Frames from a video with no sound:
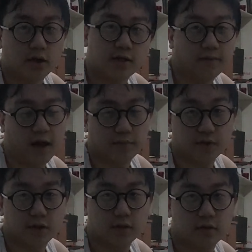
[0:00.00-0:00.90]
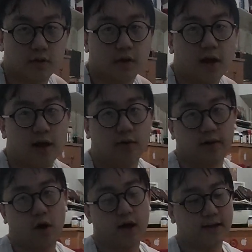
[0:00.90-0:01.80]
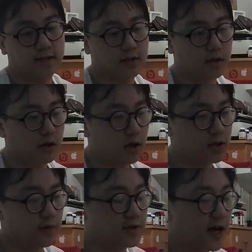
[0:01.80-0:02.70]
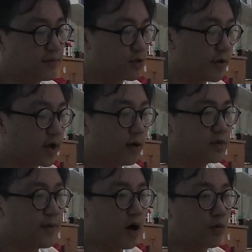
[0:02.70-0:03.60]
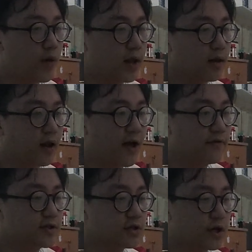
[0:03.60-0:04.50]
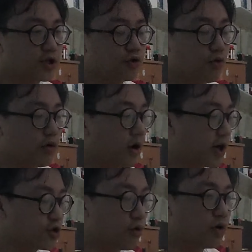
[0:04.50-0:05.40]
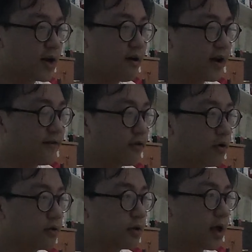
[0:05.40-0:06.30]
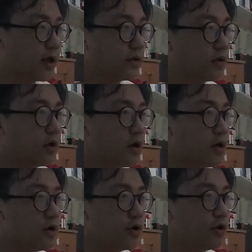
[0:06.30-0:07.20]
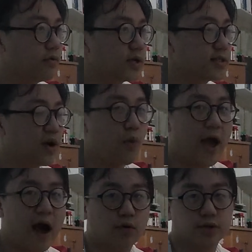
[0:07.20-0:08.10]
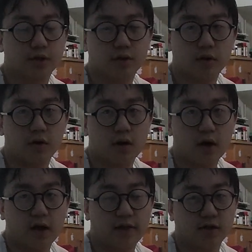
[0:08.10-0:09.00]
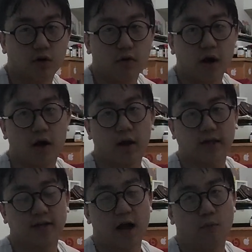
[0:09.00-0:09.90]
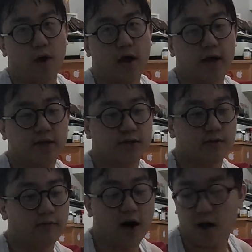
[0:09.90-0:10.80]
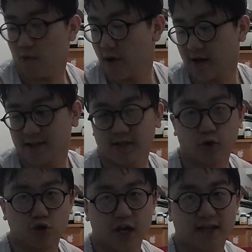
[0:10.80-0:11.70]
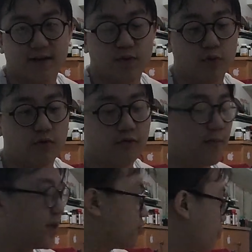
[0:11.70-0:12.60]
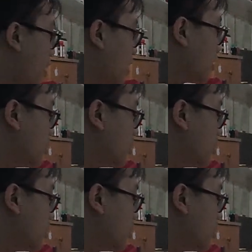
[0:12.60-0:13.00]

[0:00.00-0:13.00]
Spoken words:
sometimes, and that's sometimes only comes about when life is extraordinarily difficult and you don't really see a way out. That's only like time where it's viable, it's socially acceptable for men to cry.